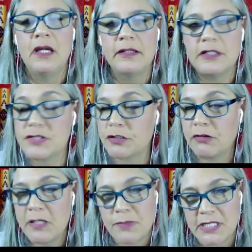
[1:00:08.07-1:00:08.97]
there's a
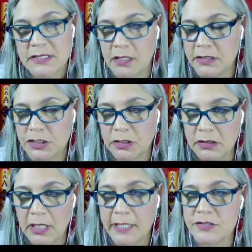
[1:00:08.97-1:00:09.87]
great piece on
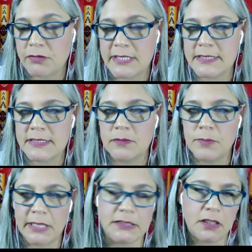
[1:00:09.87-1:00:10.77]
internalized racism
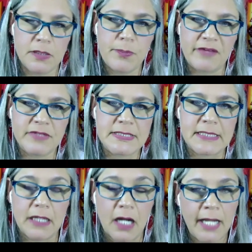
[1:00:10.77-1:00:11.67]
by Donna Bevins
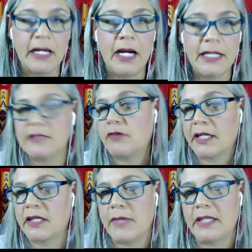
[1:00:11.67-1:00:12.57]
that I highly
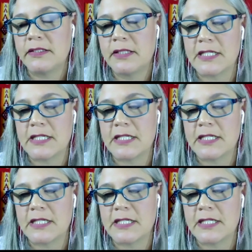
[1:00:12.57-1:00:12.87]
recommend,